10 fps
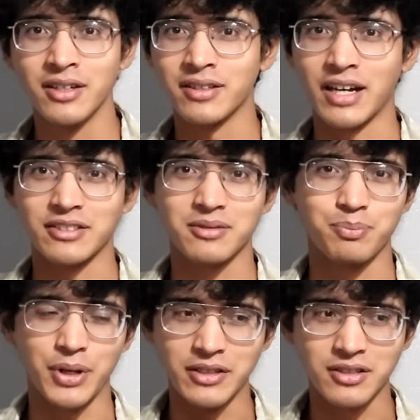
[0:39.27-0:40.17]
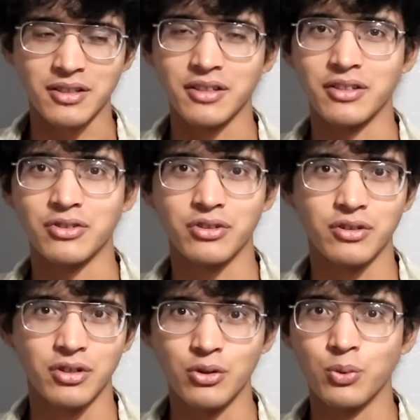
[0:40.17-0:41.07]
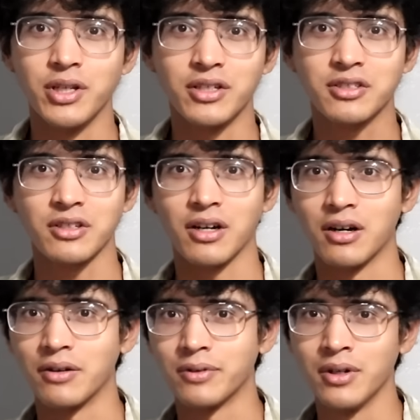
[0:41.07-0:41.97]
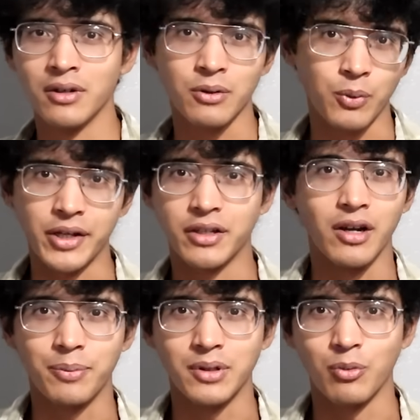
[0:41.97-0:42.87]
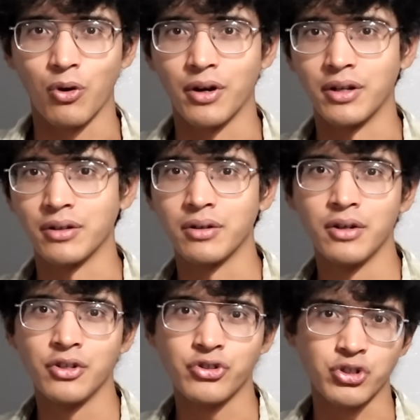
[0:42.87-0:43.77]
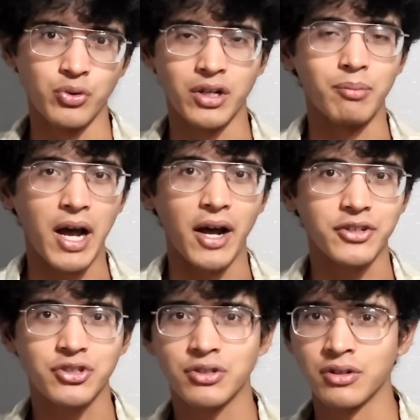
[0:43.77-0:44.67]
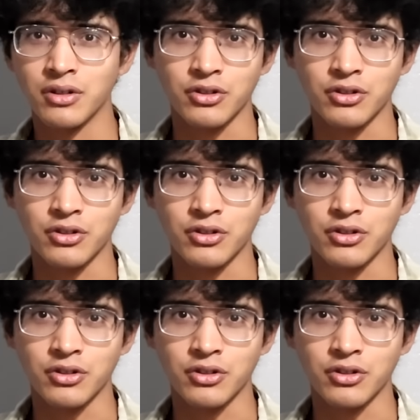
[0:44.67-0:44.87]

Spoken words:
That's basically 2 weeks of waking up in the morning, shooting a match,